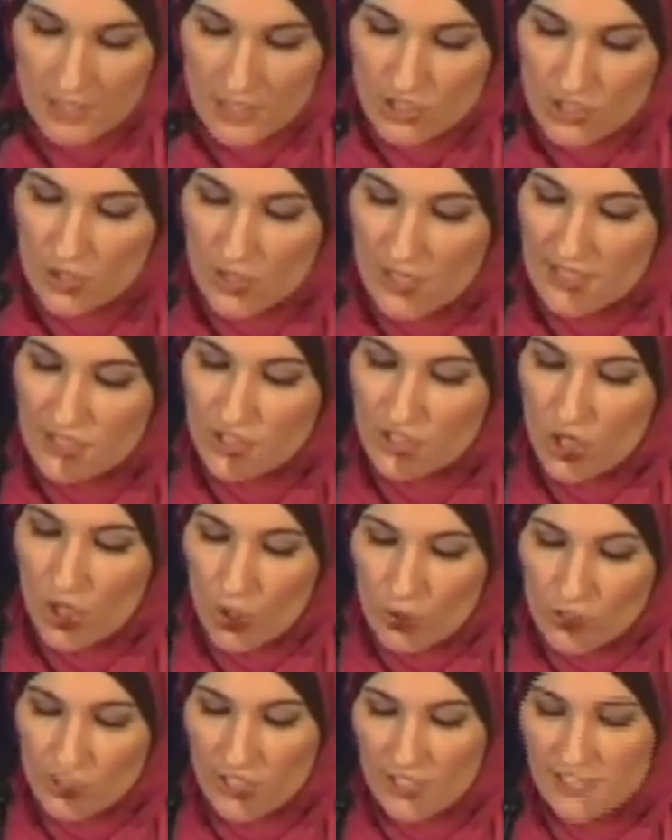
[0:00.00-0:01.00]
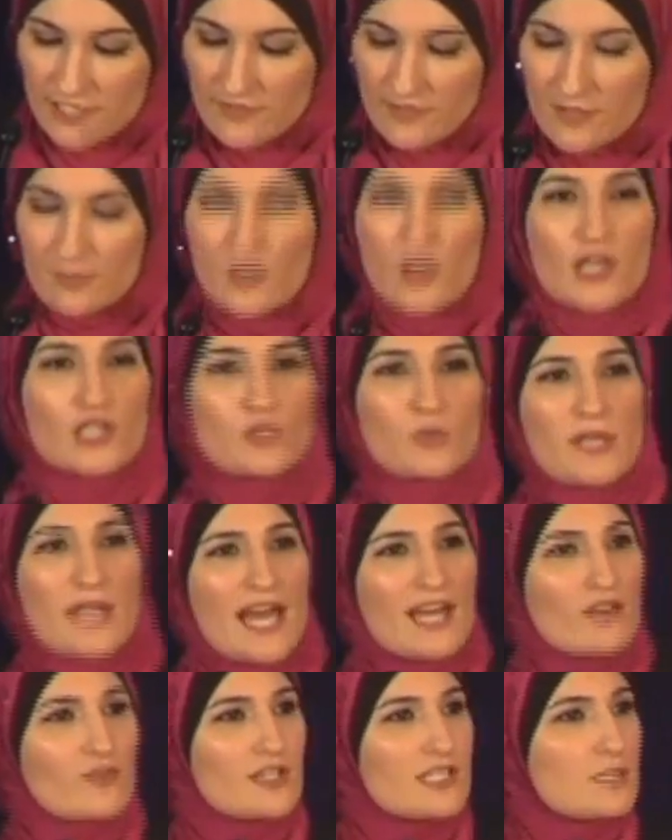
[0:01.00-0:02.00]
So as co-chairs of the march, we
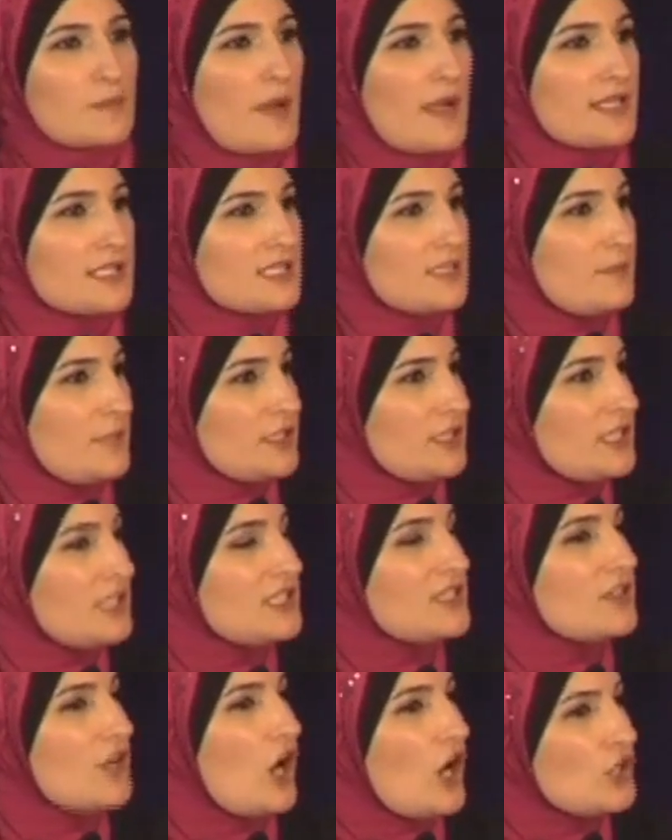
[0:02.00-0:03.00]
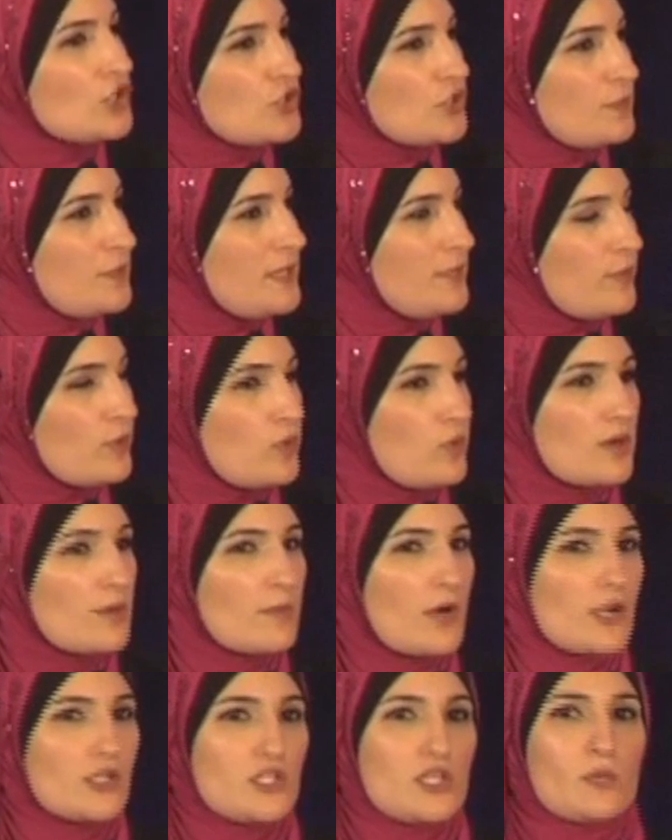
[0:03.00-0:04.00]
had a responsibility to the 100 people who were
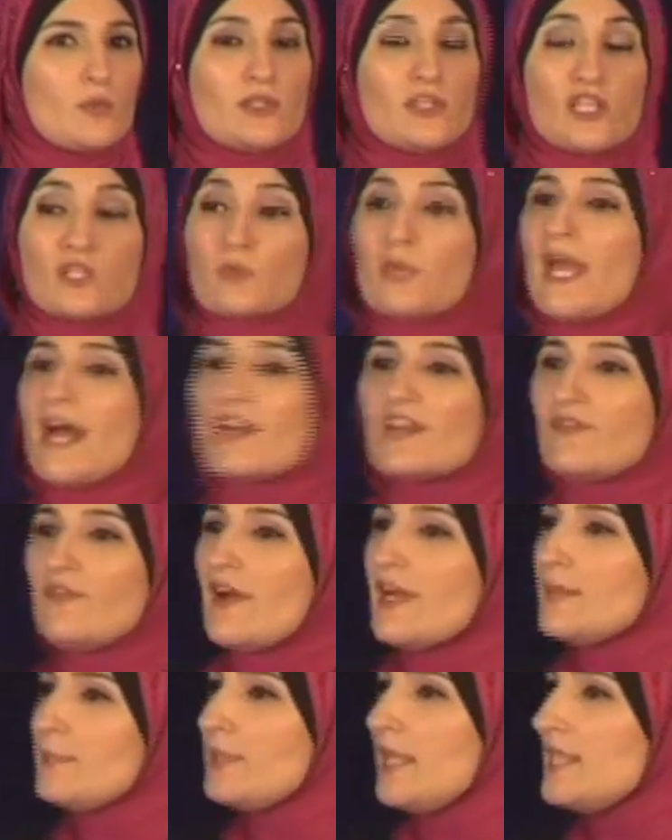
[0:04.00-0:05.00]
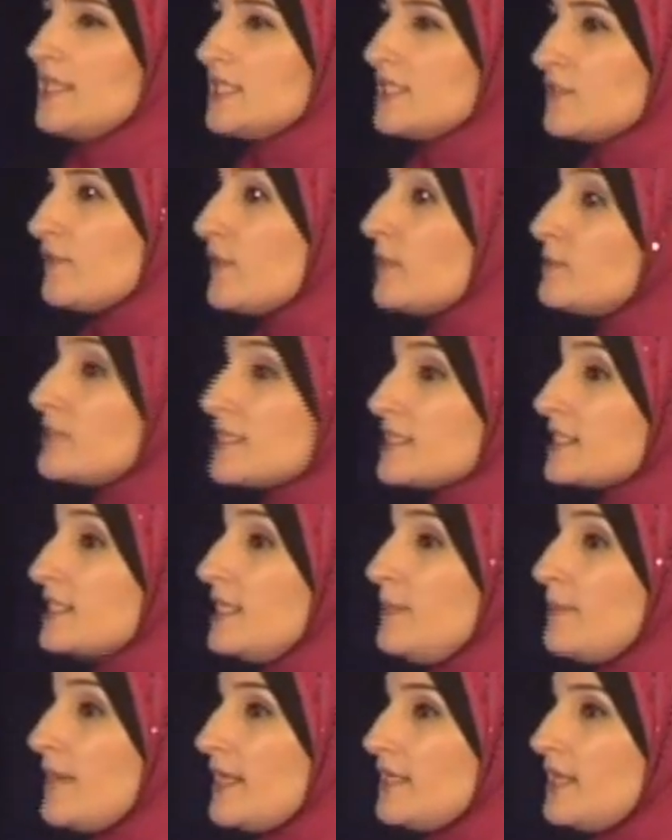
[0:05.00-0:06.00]
marching with us. We had to find places for them to
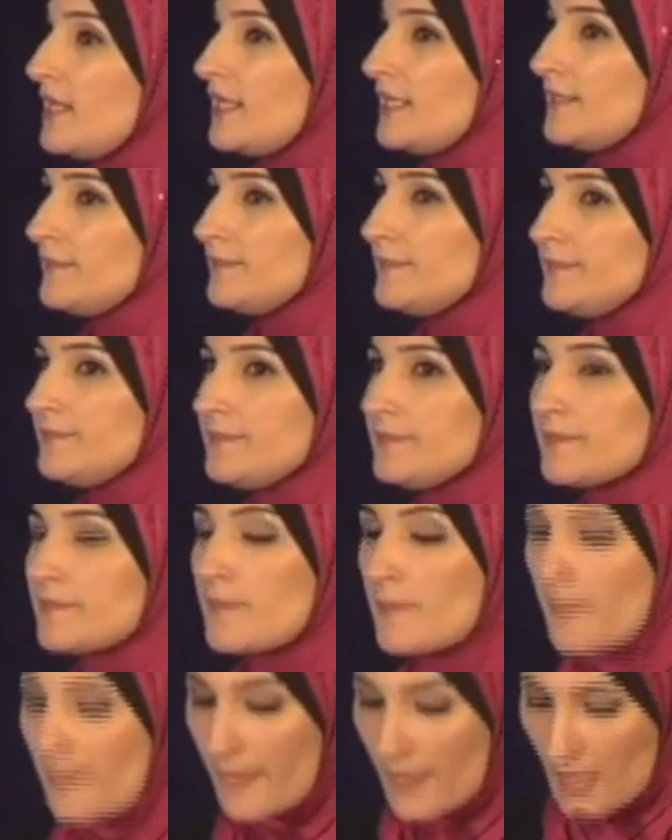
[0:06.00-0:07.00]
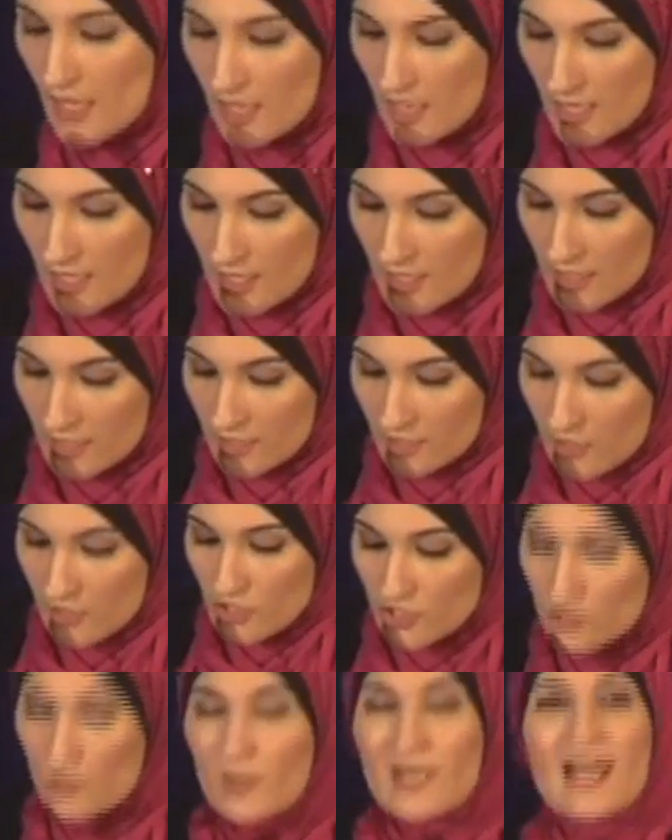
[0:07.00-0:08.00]
sleep at night.
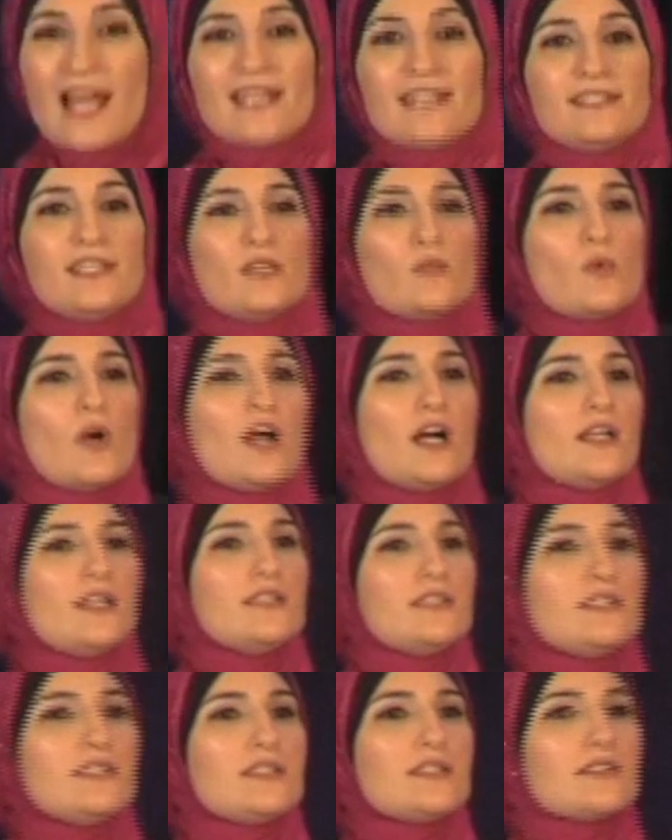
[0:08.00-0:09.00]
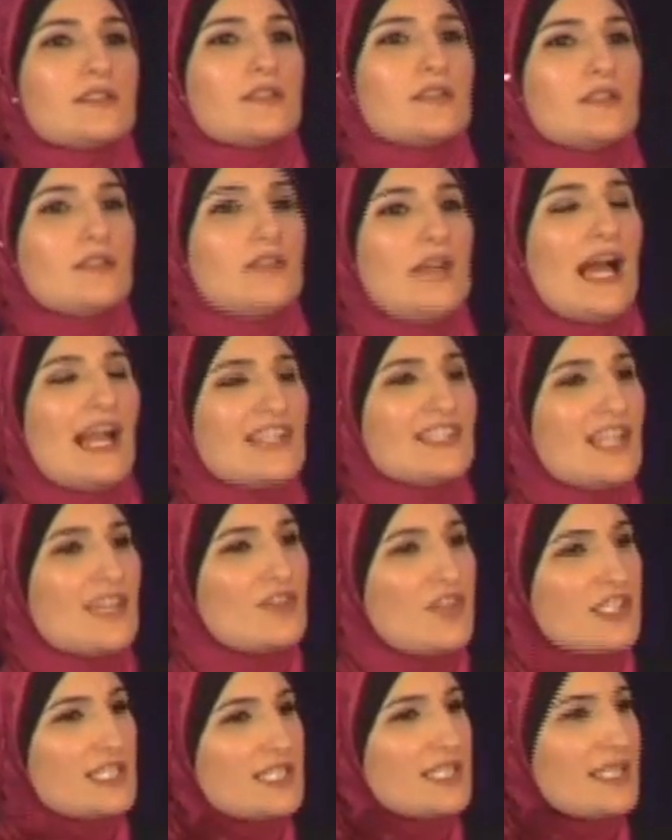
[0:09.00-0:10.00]
So what I did was, I said,
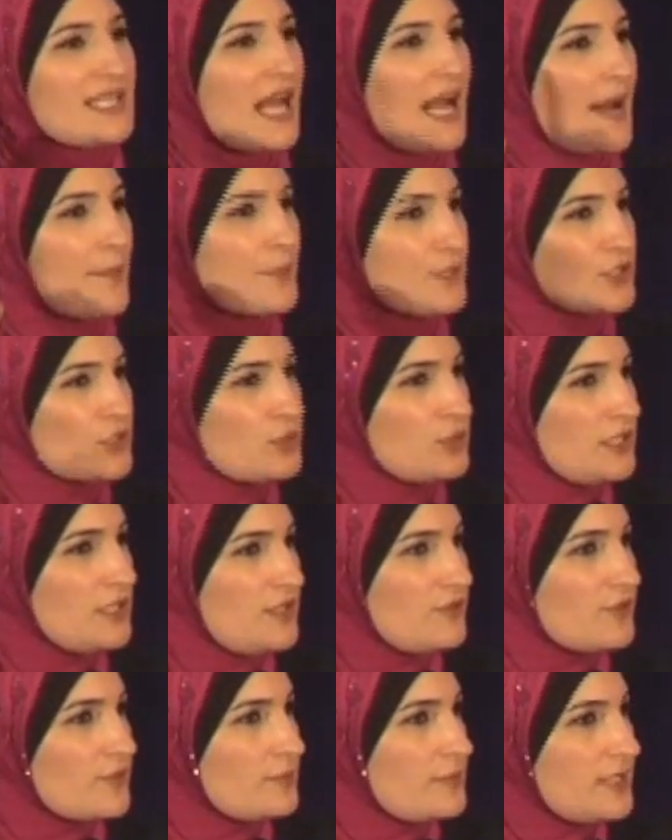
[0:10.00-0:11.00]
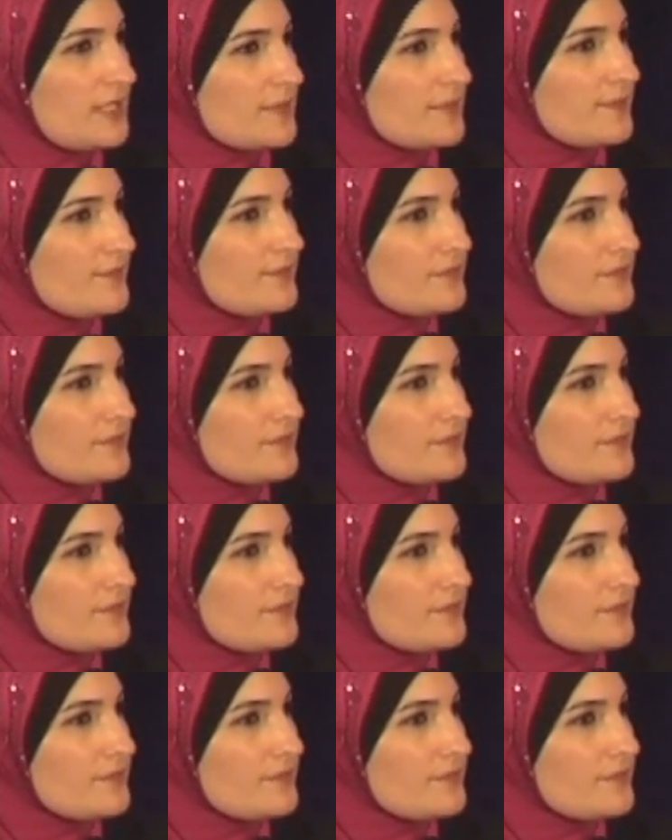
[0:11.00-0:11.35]
this is an opportunity for me